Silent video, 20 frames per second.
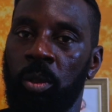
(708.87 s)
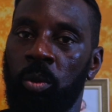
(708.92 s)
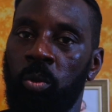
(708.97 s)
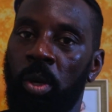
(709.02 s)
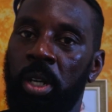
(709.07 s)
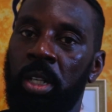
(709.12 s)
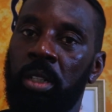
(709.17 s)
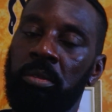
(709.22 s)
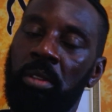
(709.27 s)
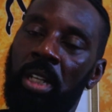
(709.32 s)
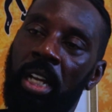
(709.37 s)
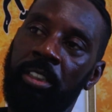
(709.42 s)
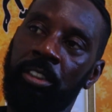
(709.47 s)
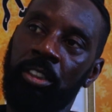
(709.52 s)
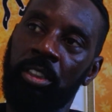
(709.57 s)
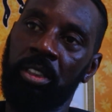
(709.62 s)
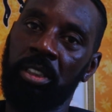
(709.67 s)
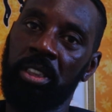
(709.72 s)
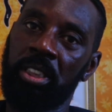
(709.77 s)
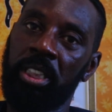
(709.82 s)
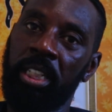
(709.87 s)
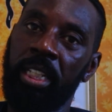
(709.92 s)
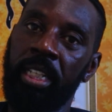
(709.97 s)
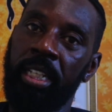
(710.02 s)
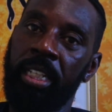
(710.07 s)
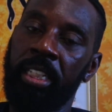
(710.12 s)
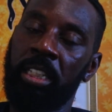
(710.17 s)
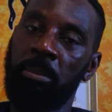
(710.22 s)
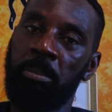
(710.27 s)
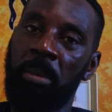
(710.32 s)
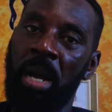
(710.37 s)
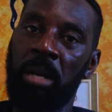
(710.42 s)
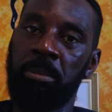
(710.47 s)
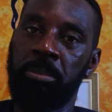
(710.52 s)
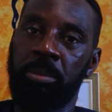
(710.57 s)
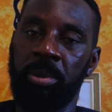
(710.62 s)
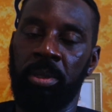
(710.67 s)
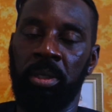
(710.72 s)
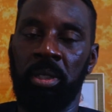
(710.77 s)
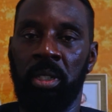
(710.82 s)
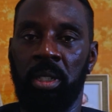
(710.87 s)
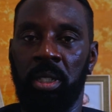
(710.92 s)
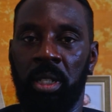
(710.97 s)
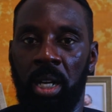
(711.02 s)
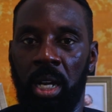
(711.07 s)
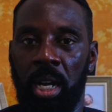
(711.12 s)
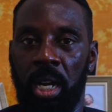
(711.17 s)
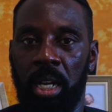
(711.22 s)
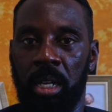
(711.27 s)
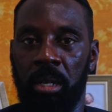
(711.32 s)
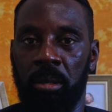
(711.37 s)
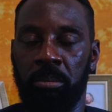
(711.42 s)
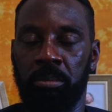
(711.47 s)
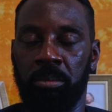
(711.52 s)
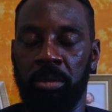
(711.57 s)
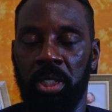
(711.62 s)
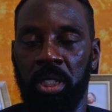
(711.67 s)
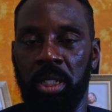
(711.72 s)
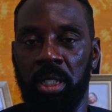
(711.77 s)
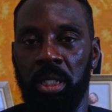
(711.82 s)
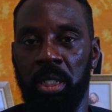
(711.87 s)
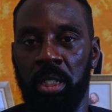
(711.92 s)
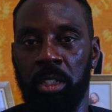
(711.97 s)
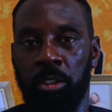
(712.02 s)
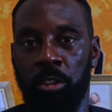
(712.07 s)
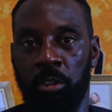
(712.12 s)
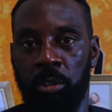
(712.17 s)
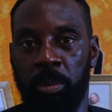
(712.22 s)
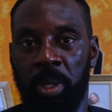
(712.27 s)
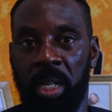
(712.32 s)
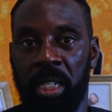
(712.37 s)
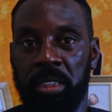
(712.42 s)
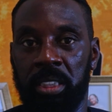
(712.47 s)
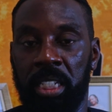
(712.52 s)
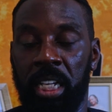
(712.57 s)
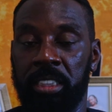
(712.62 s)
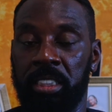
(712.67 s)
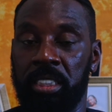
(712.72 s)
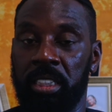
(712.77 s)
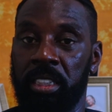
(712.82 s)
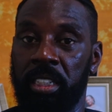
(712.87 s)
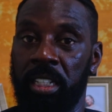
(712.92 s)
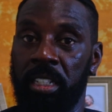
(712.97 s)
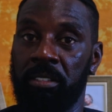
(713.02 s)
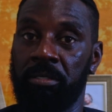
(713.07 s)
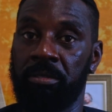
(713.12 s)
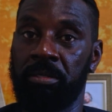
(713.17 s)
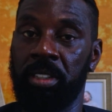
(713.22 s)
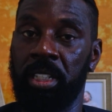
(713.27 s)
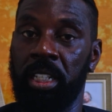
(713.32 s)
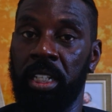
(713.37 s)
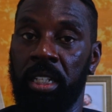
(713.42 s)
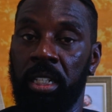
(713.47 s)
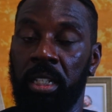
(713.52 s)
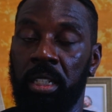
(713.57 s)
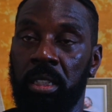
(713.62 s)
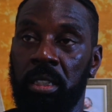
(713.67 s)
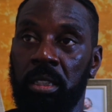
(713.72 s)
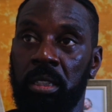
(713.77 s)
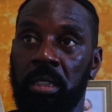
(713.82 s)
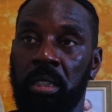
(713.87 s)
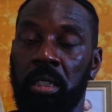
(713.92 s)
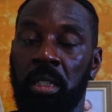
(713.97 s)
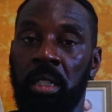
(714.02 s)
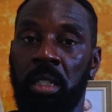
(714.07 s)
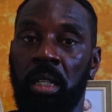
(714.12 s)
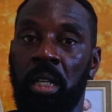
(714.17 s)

Well, as you can see in the map, um, the Yorubas actually live in